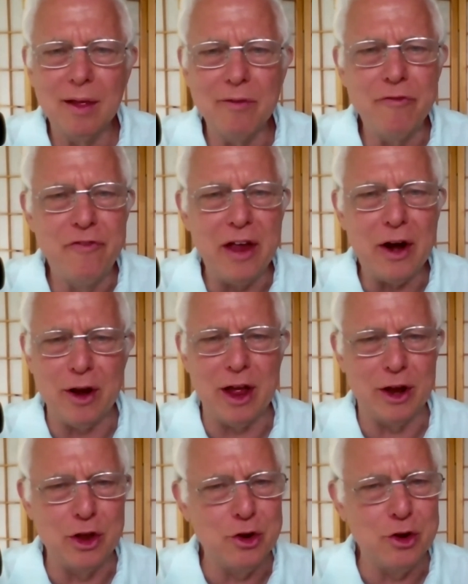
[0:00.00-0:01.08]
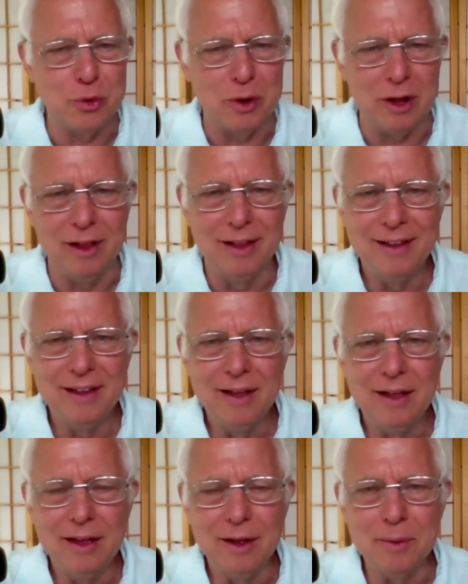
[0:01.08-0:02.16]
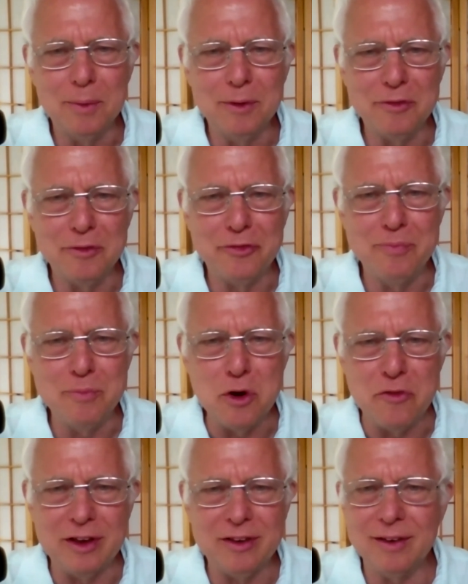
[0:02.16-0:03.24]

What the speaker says: Very unusual movie.